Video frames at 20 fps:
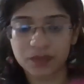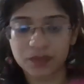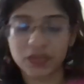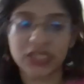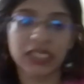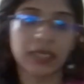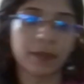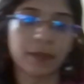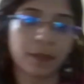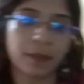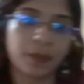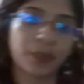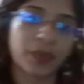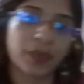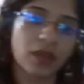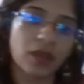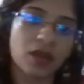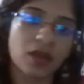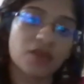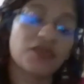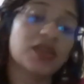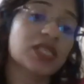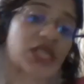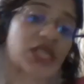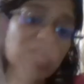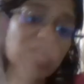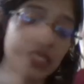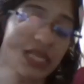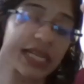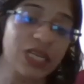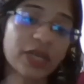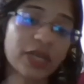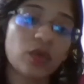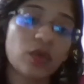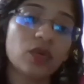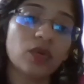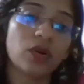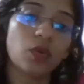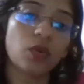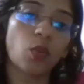See, first I'll tell
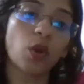you